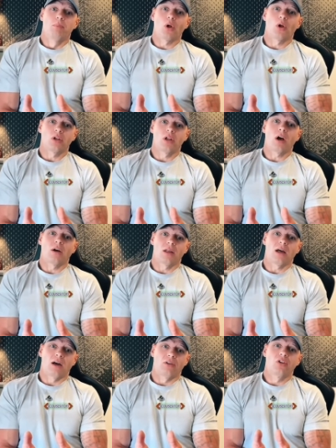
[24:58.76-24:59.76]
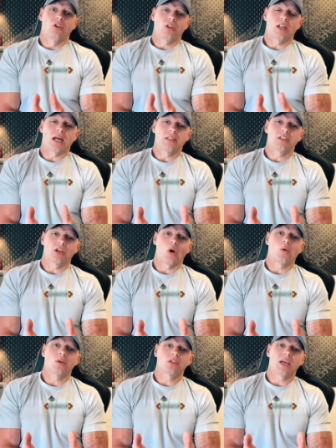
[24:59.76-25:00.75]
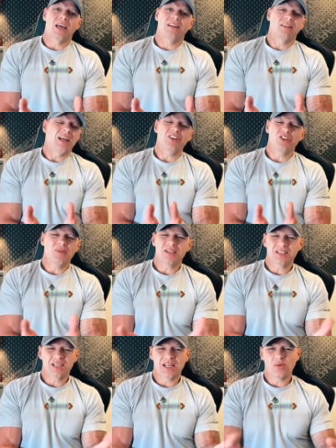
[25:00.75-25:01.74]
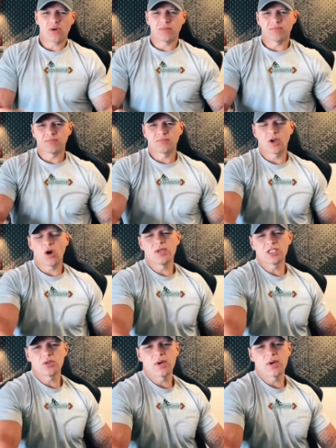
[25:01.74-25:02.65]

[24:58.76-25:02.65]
But on the other hand, you go into, you ask anyone, go